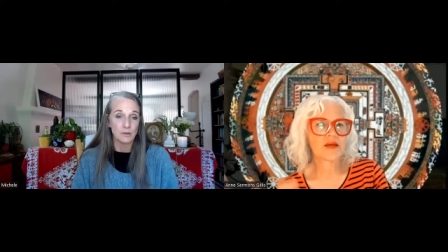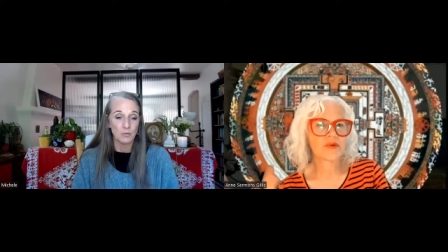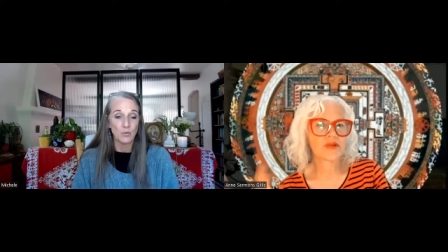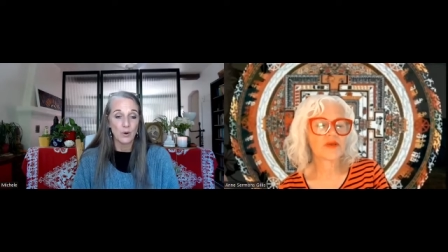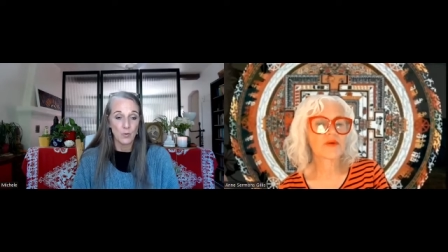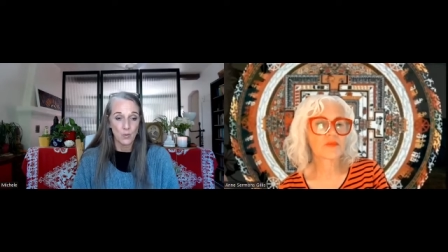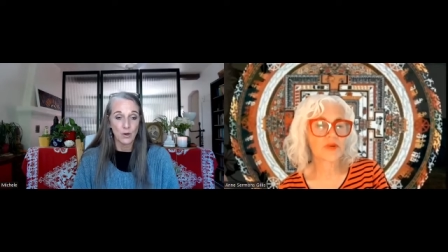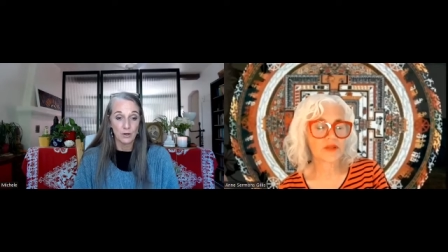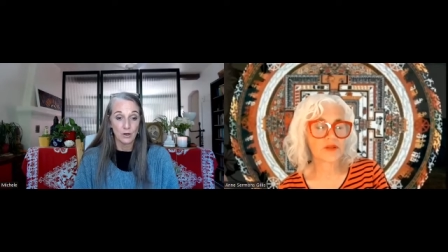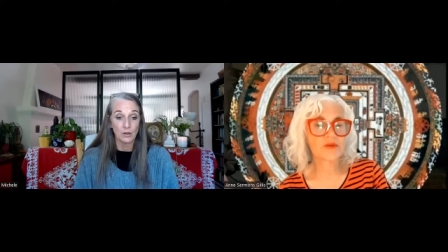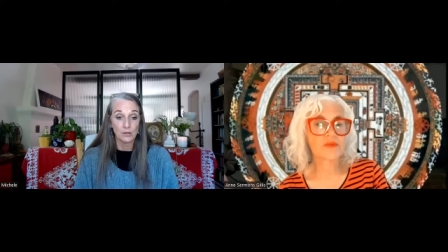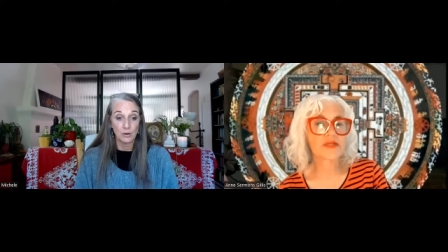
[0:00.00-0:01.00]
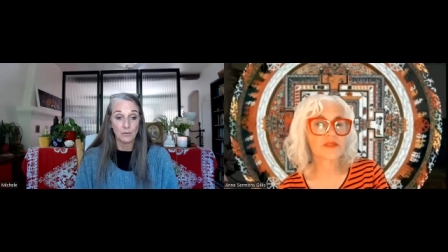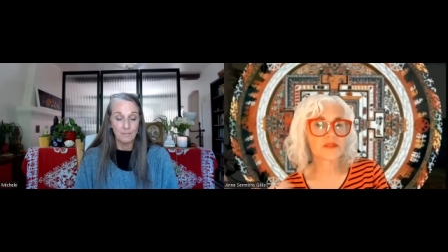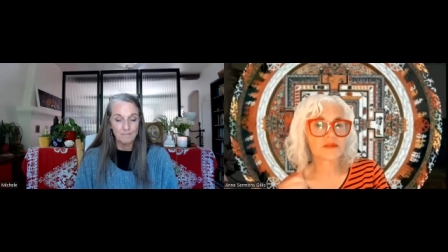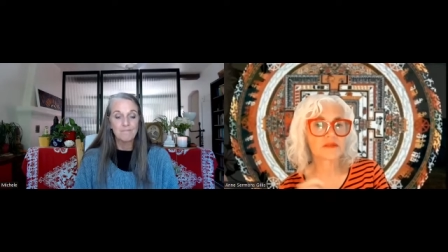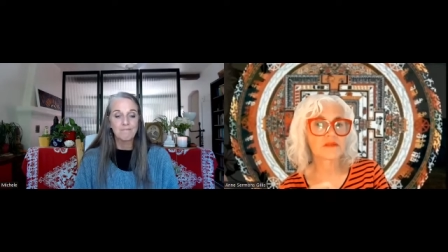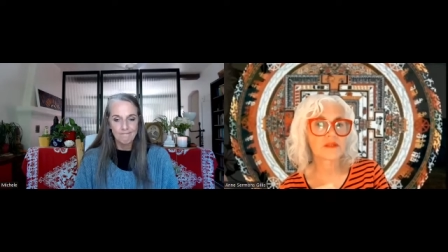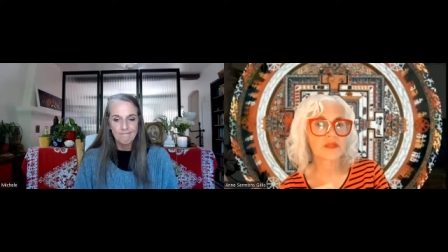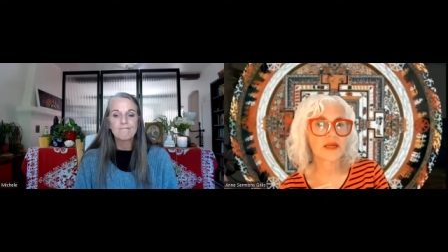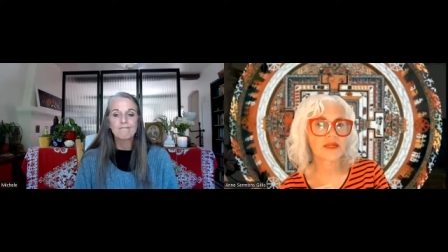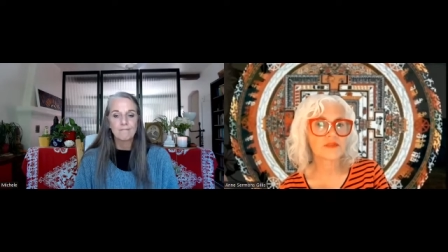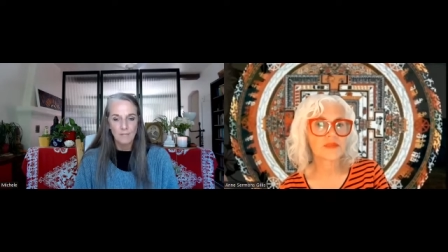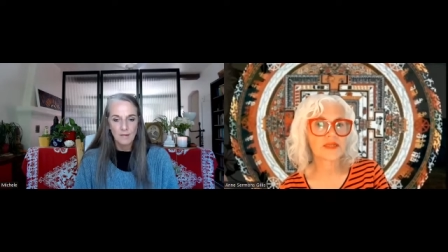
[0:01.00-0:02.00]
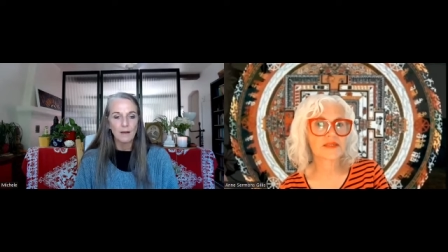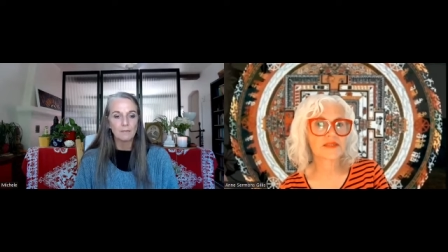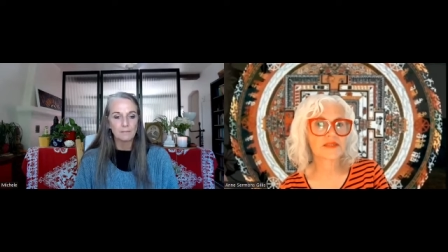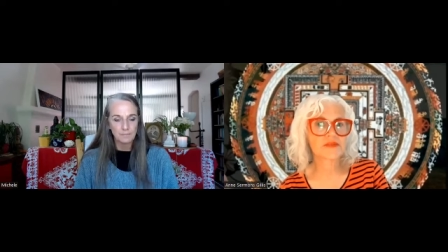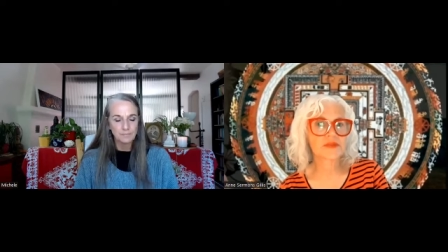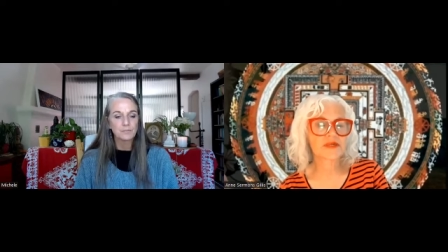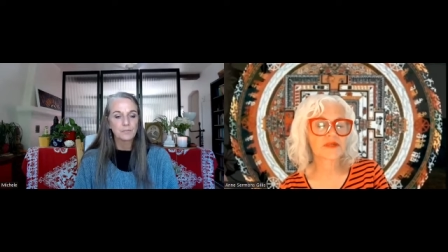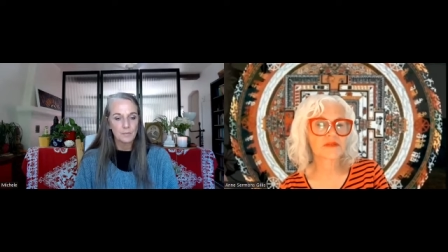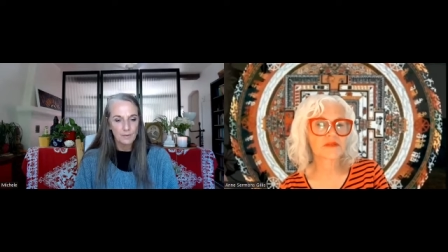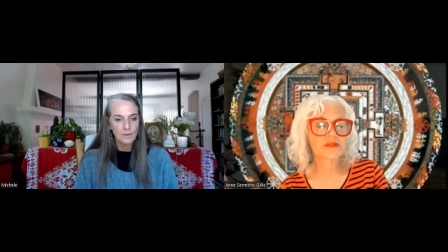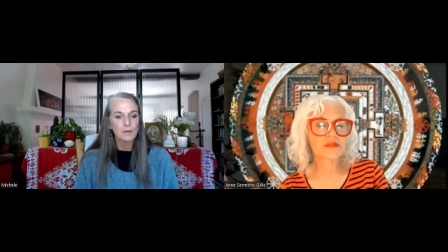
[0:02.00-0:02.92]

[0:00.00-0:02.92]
And when you were in Wheaton, you went to the lodge meetings as well?